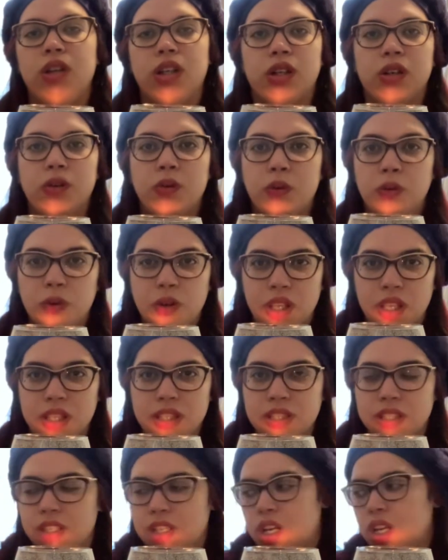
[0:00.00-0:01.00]
it
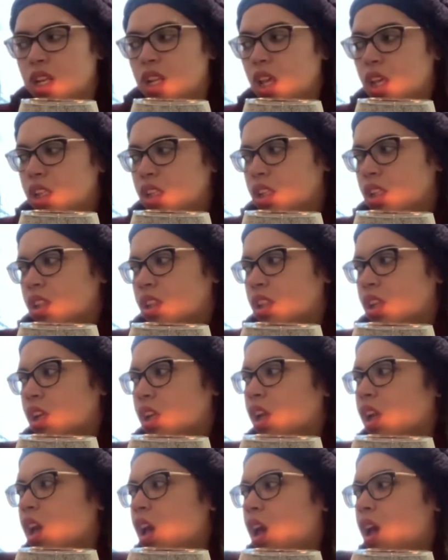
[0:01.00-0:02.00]
quits on anything,